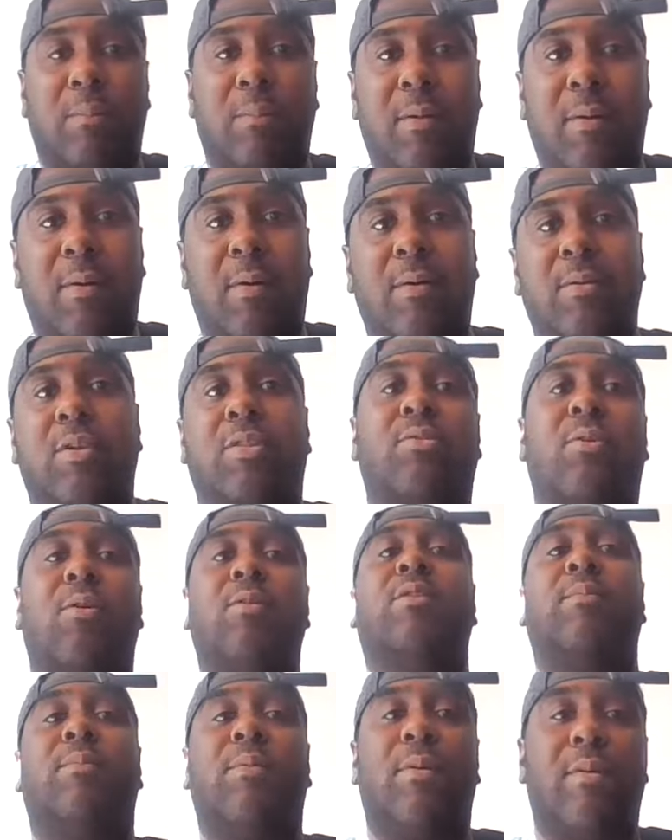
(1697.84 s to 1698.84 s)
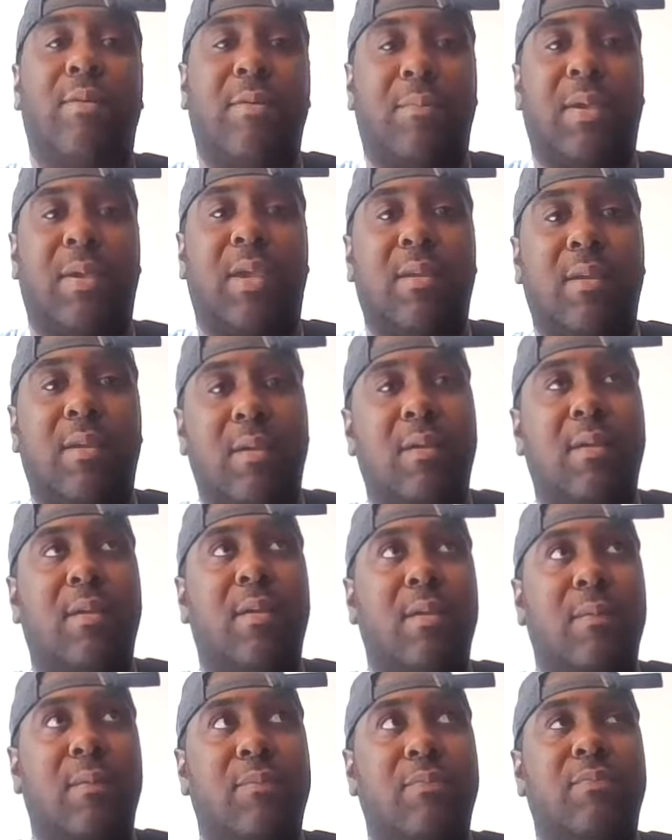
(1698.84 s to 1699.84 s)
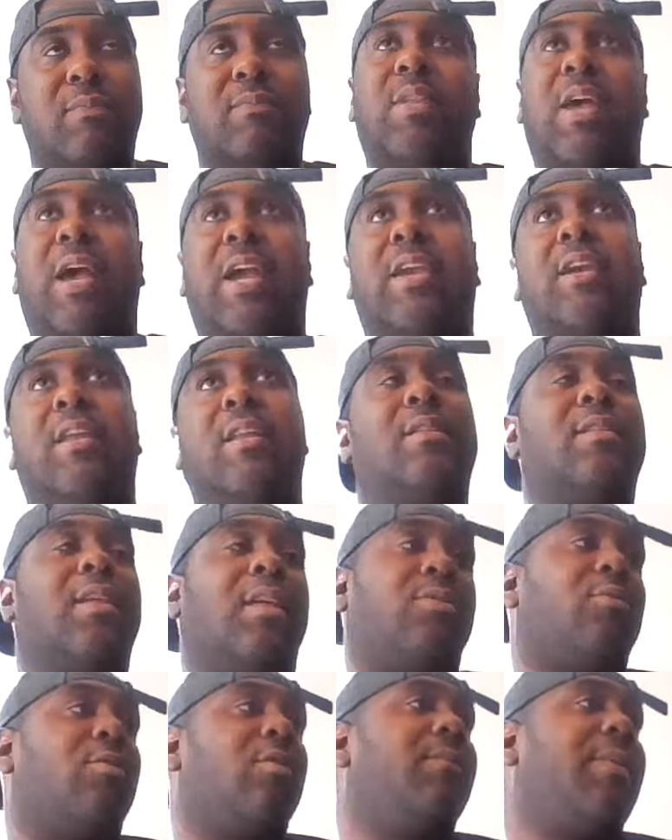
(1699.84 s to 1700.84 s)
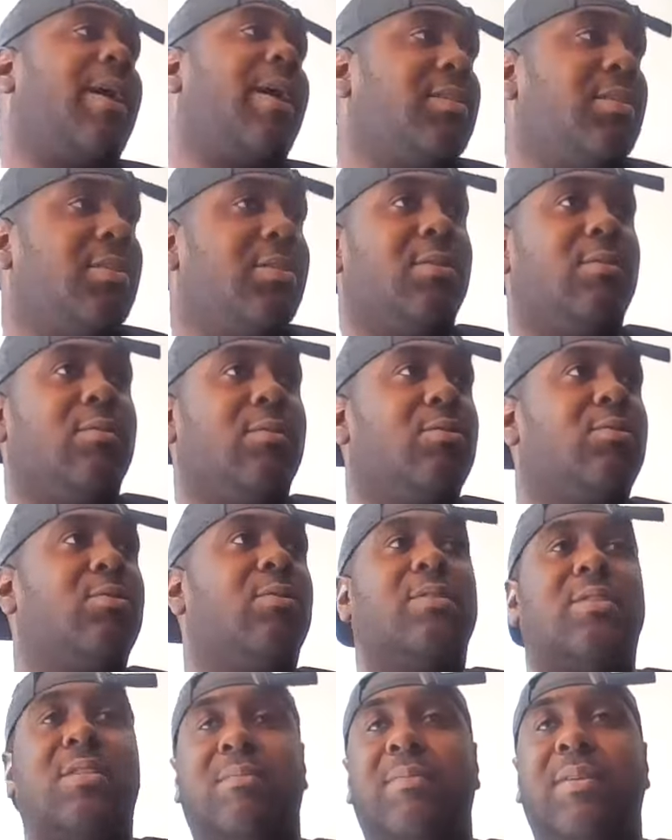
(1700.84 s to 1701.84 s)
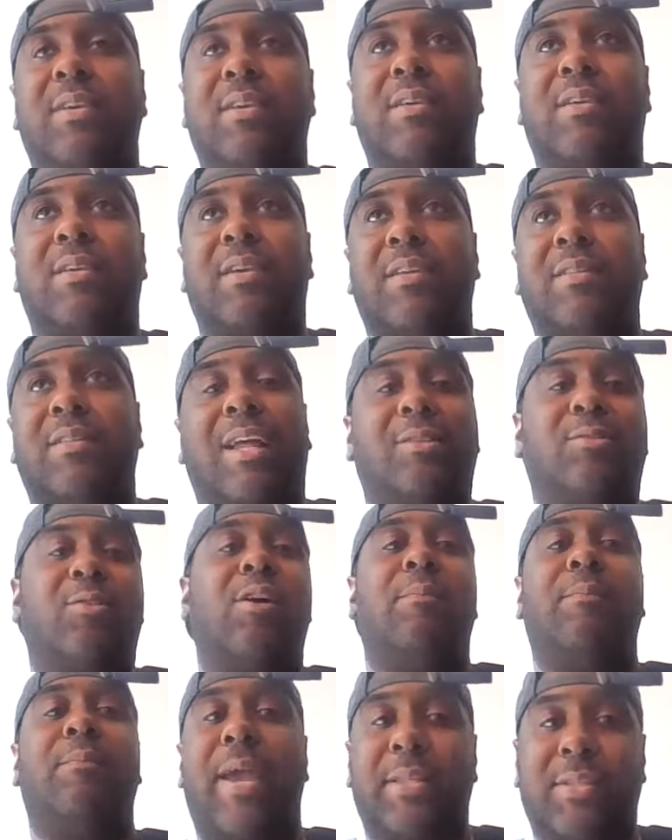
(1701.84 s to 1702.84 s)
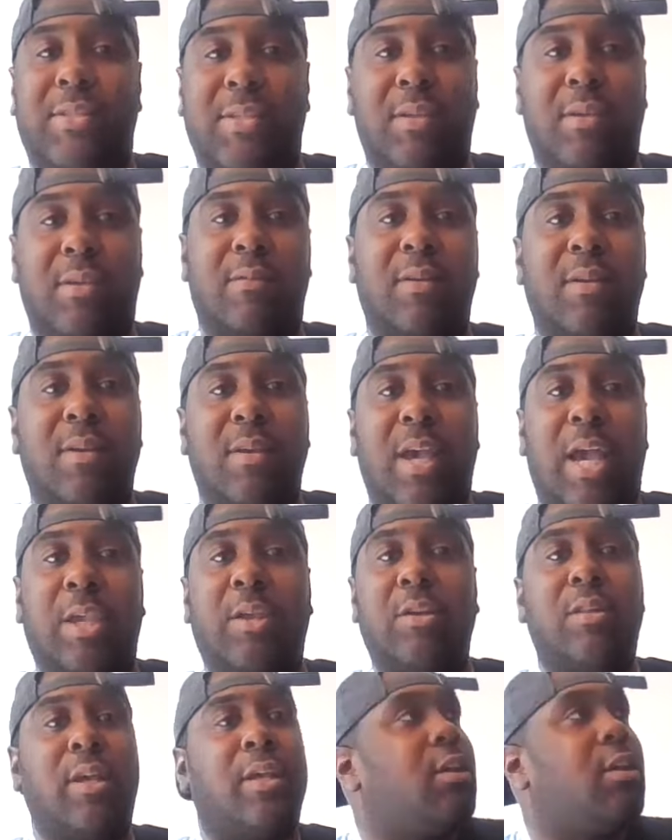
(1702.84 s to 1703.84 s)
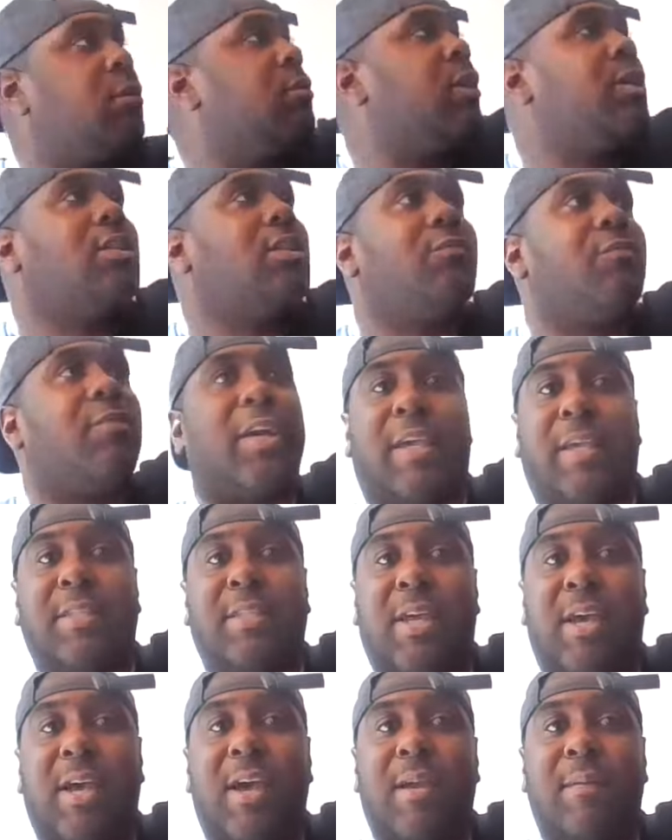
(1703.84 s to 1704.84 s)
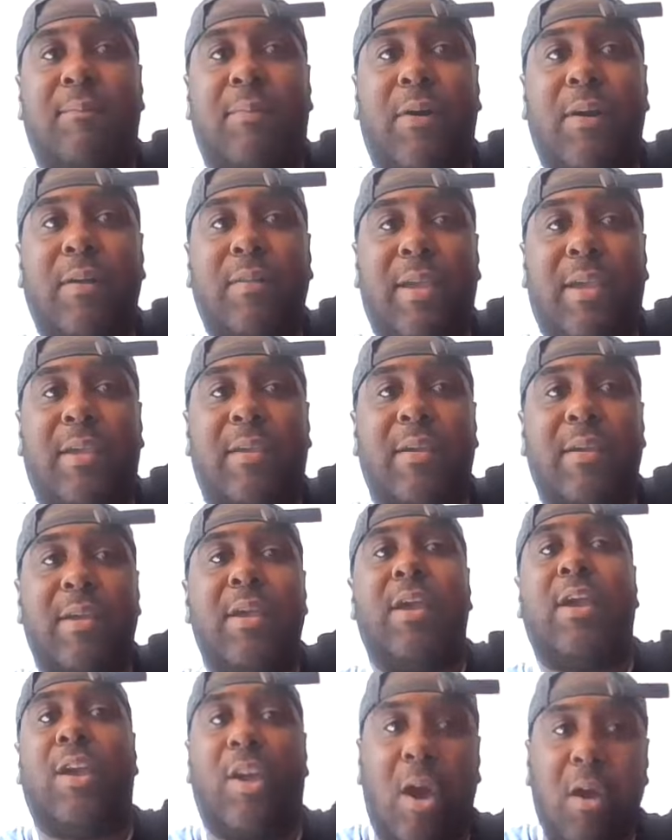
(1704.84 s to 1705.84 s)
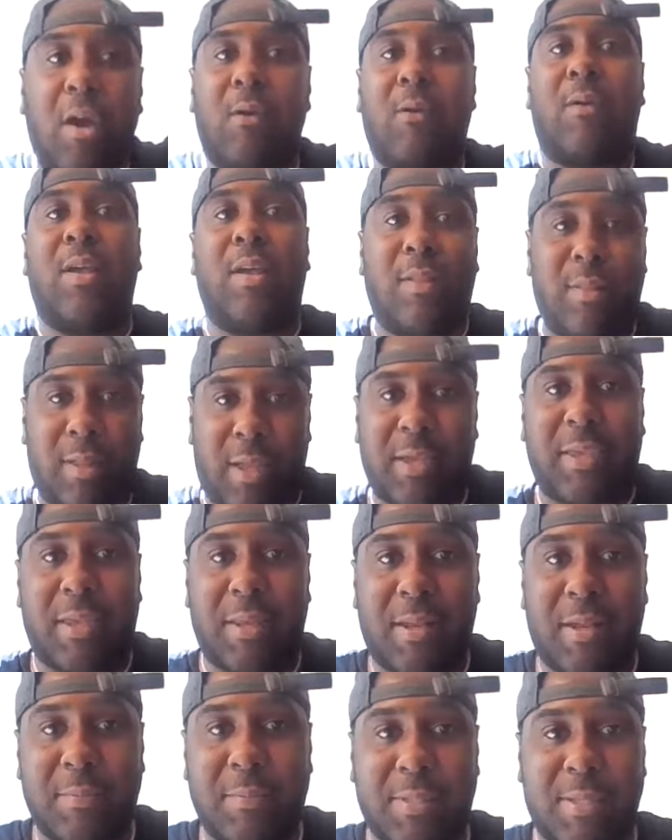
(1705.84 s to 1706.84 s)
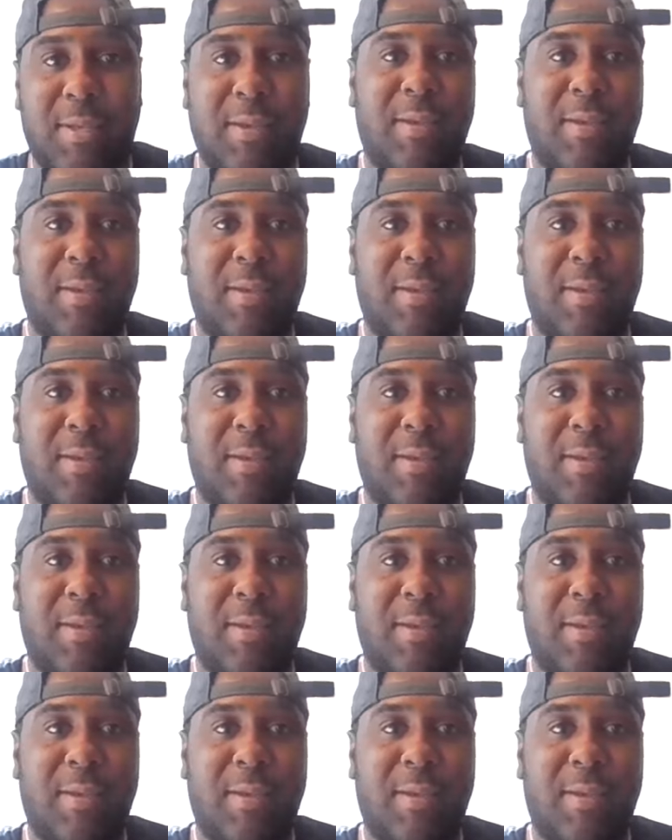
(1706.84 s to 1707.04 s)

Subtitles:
the ball, you're throwing the ball to me. I get it, I throw it back to you. You throw it to me again, I throw it back to you. And you're like, yo, look at the fucking time, bro. Like, go. Like, you know what I'm